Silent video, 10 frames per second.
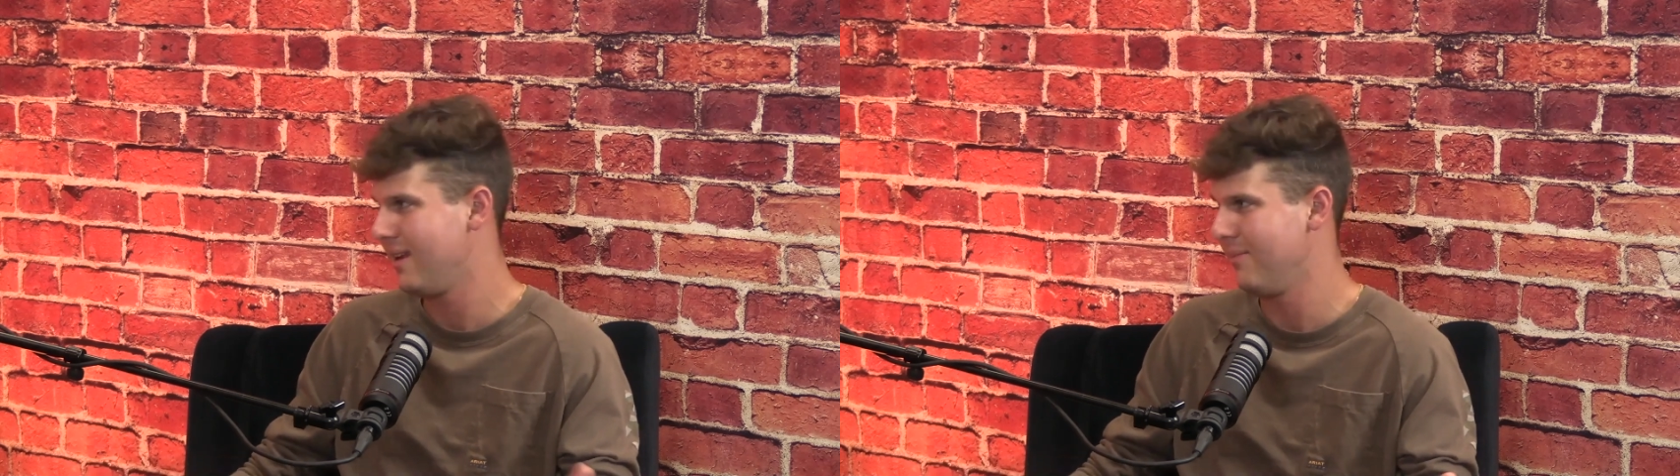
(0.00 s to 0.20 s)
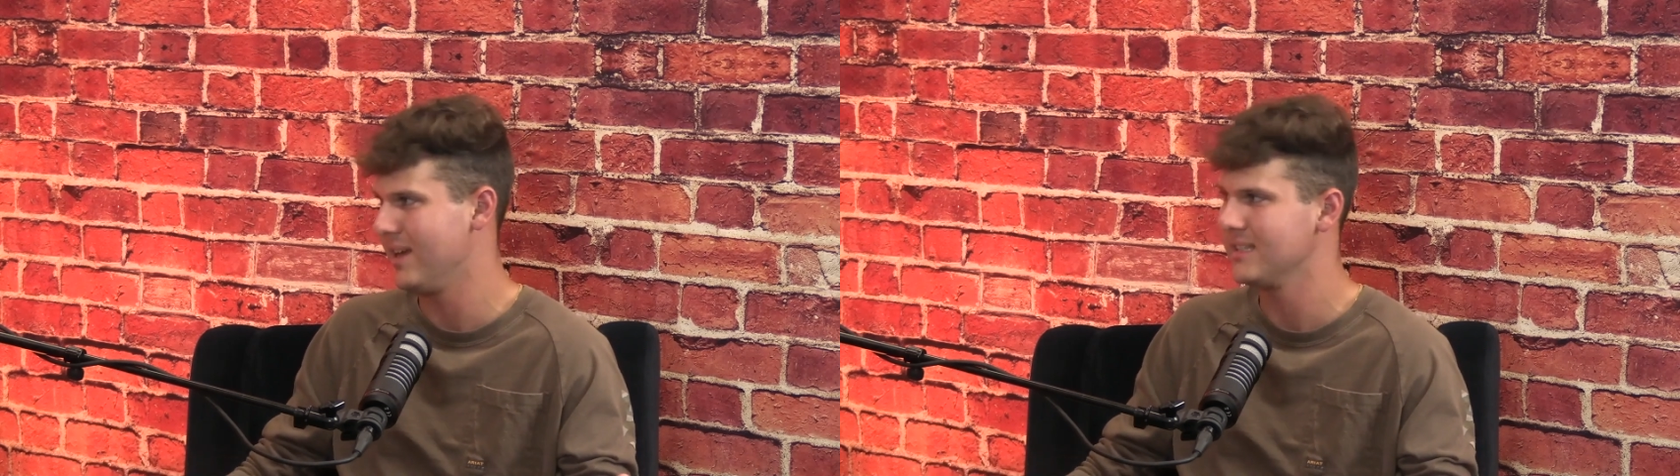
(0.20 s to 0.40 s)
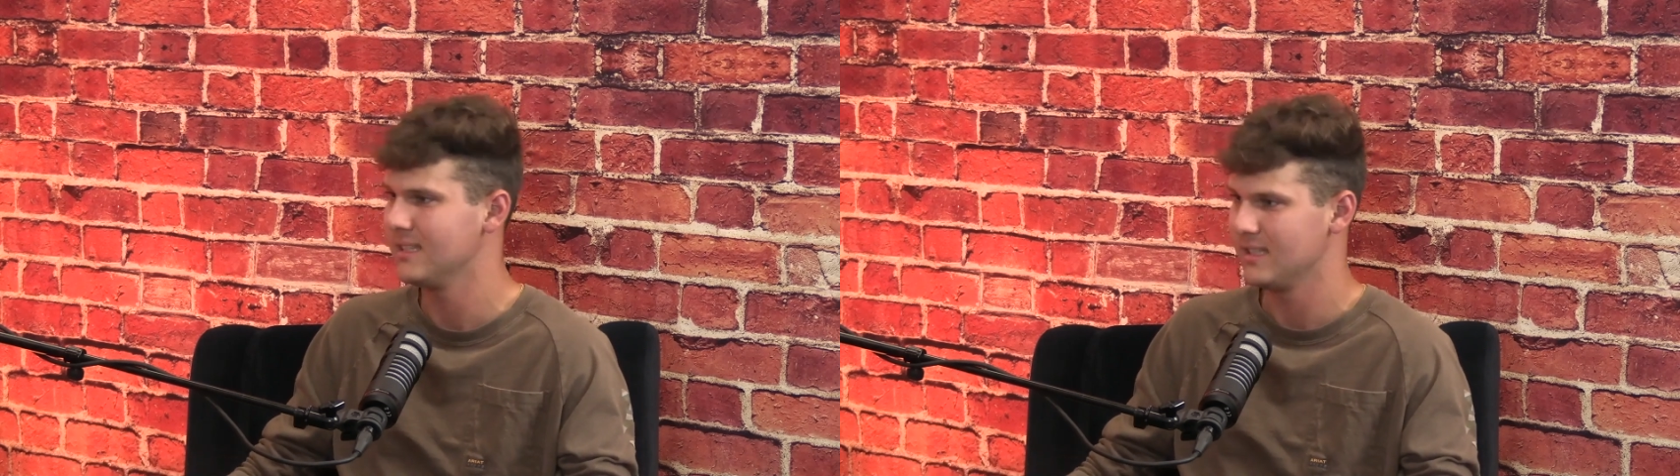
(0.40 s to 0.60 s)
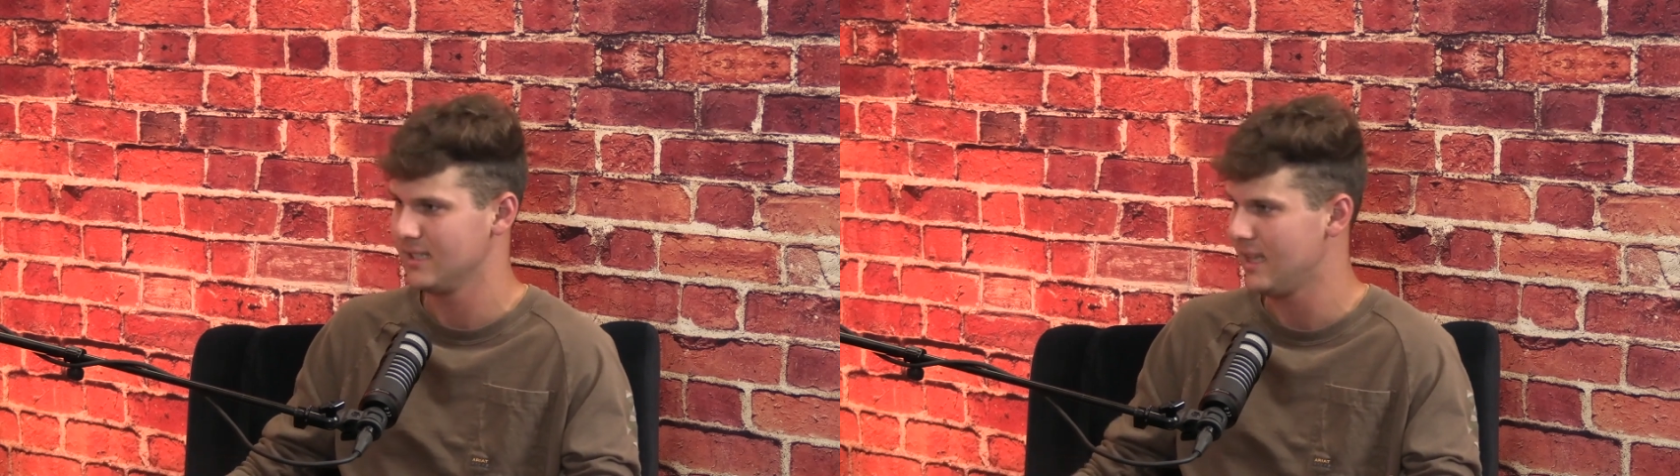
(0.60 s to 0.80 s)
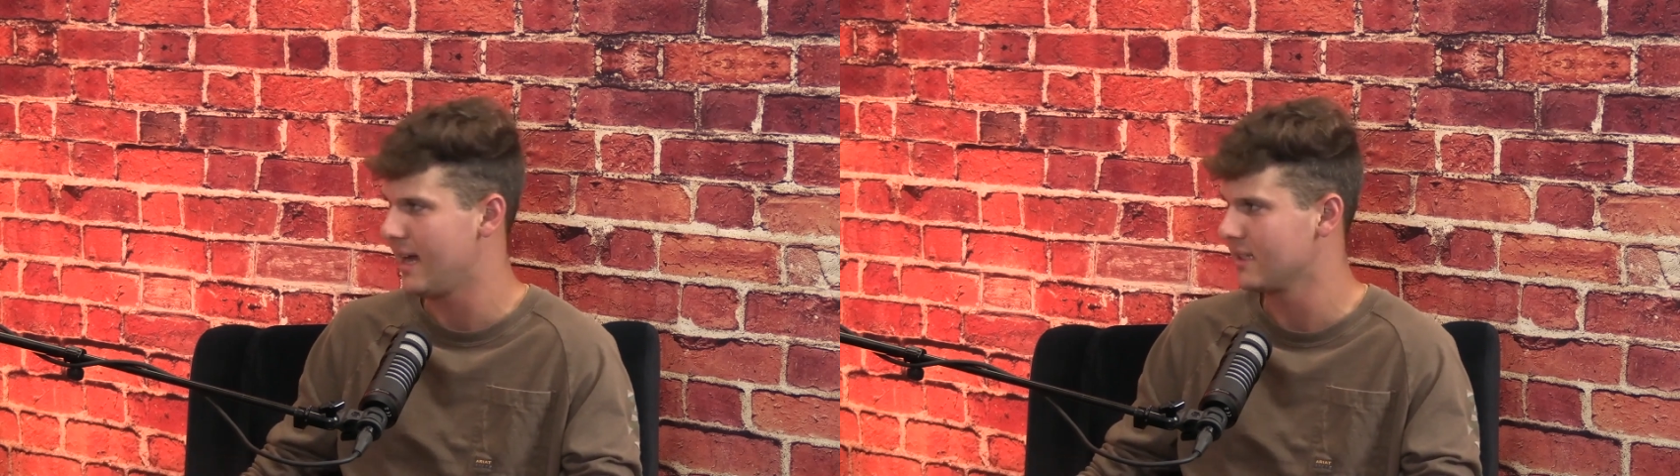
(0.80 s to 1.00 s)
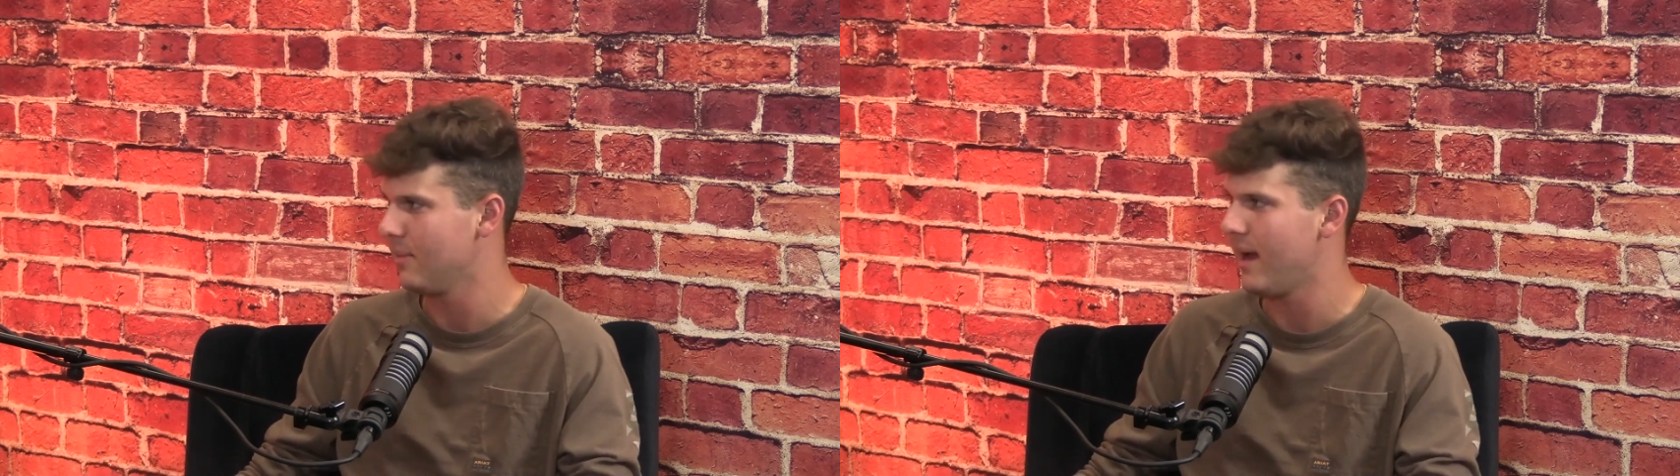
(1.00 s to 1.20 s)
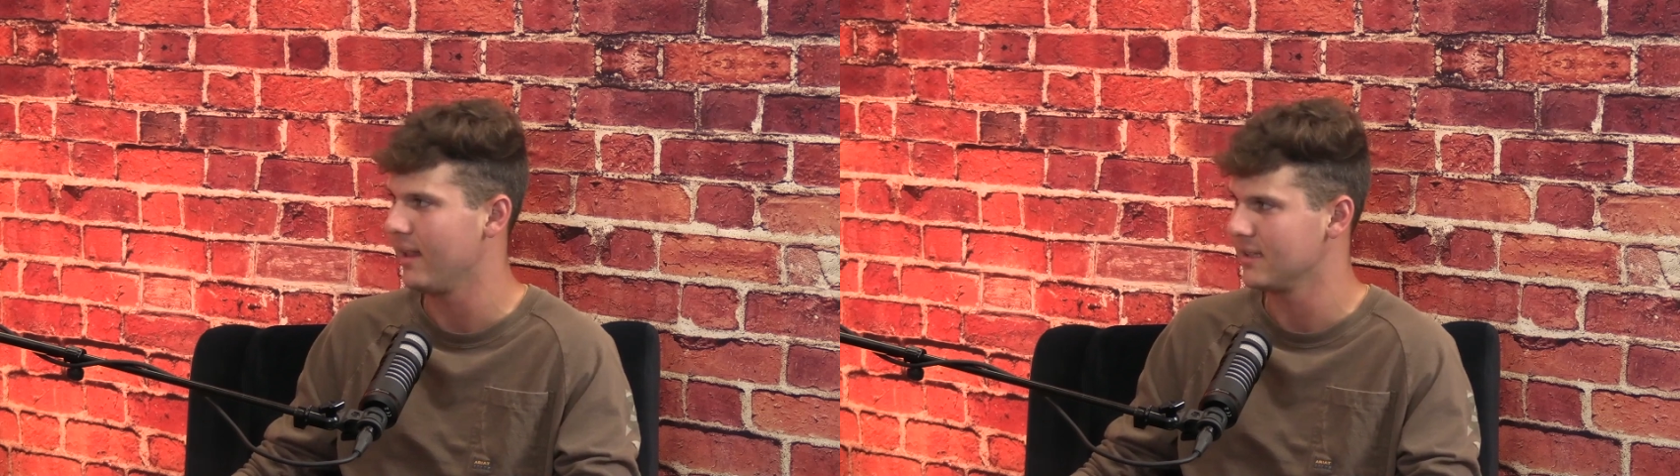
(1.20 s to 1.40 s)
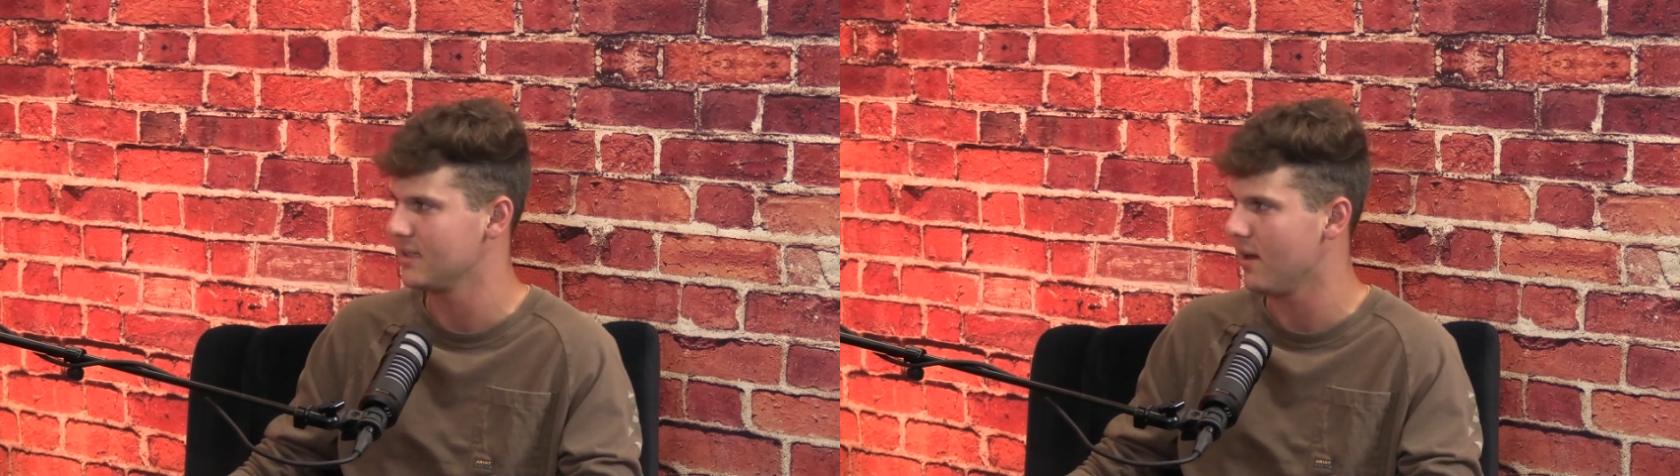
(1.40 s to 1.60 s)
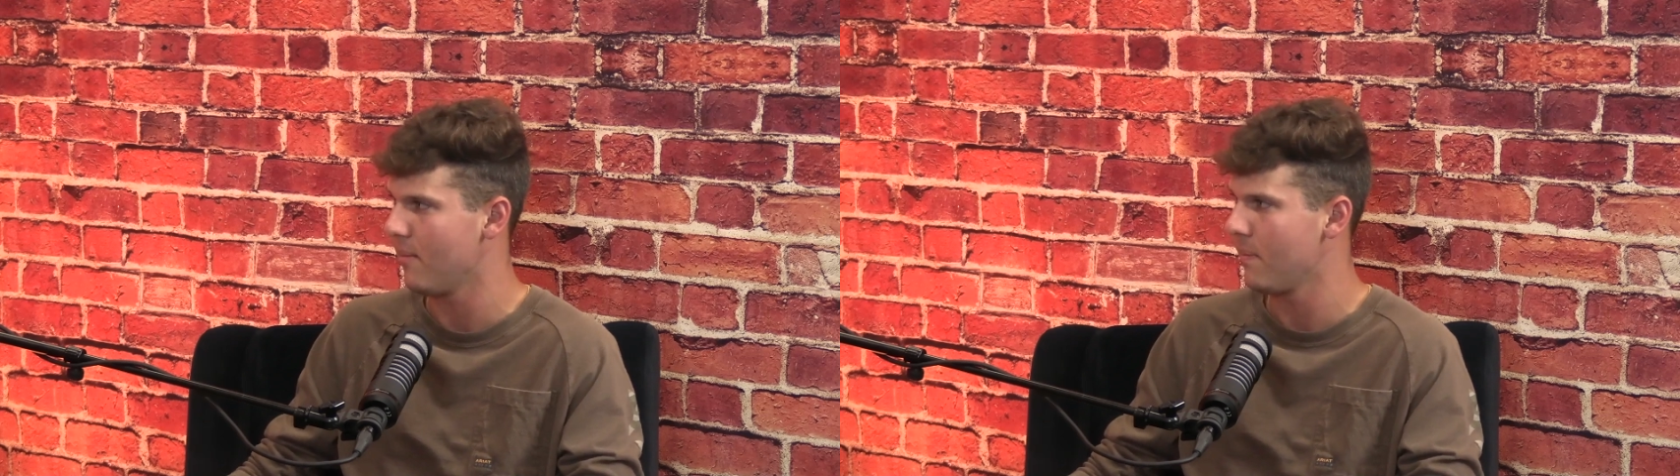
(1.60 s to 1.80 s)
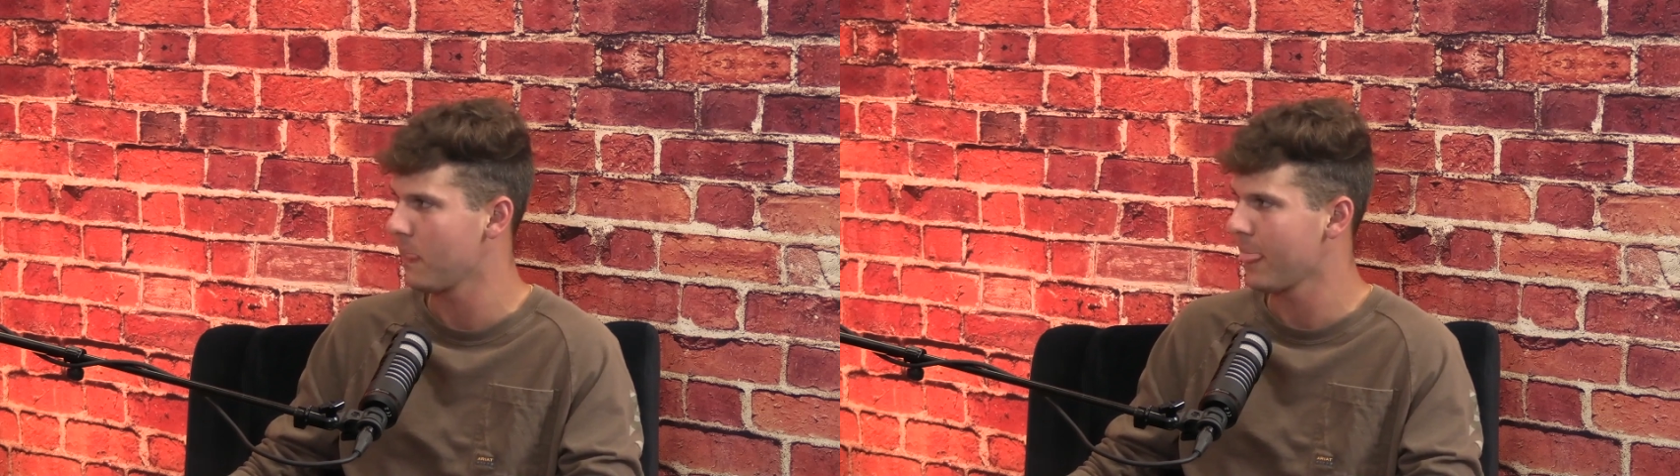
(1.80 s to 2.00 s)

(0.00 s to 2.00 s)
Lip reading: It messes the stacks of pallets up.